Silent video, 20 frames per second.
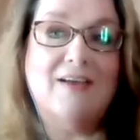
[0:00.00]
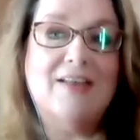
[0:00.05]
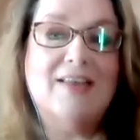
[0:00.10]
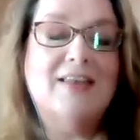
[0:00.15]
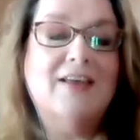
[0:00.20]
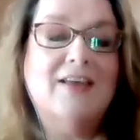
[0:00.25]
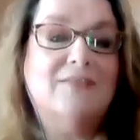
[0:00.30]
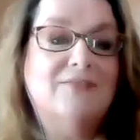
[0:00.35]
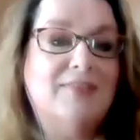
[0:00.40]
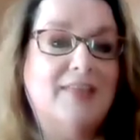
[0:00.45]

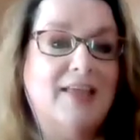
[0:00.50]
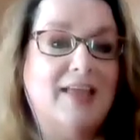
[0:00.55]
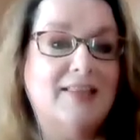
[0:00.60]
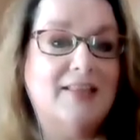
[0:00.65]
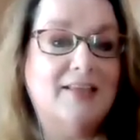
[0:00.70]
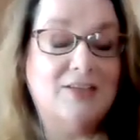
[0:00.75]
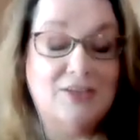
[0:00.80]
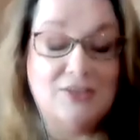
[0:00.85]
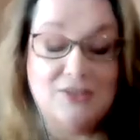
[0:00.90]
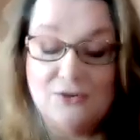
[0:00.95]
love that,
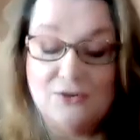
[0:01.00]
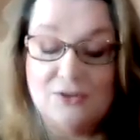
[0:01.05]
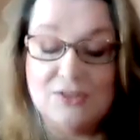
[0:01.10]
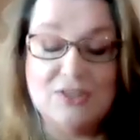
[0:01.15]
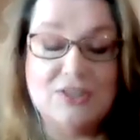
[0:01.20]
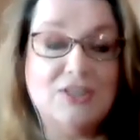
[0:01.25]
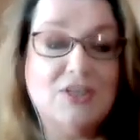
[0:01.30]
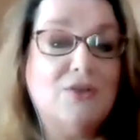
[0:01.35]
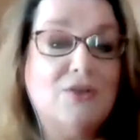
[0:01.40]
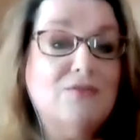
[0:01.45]
because you're
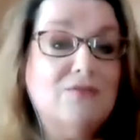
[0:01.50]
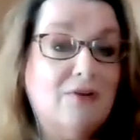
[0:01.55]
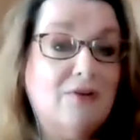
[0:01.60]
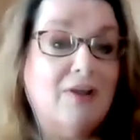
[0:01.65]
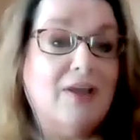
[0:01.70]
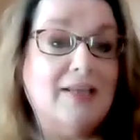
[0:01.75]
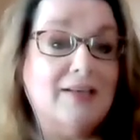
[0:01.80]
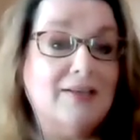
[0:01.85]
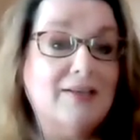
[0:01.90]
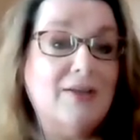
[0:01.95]
so
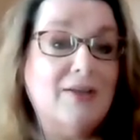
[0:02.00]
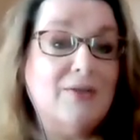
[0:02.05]
right.